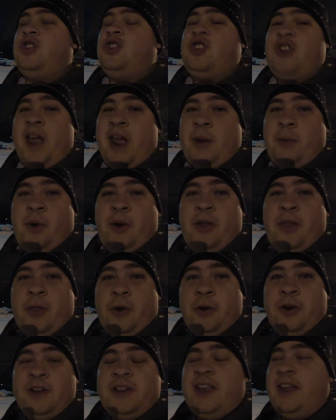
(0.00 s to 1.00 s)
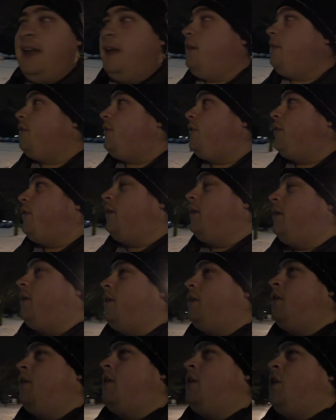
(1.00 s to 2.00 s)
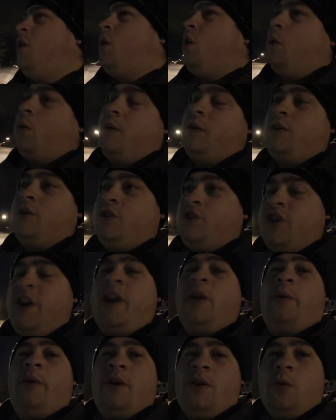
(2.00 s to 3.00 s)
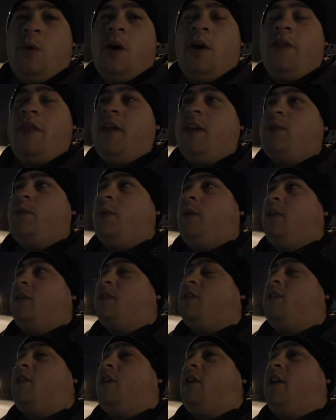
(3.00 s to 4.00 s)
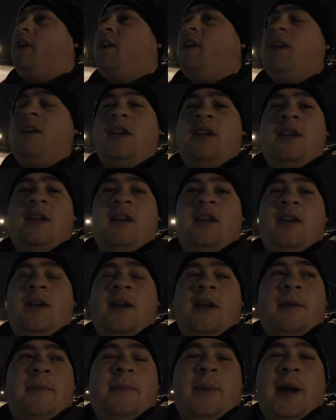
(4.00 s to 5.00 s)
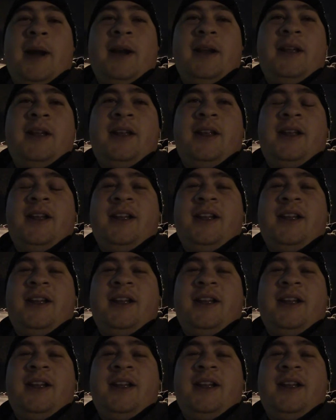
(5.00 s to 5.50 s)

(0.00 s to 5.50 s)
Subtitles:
January 13th. Or January 12th, that's when it started. But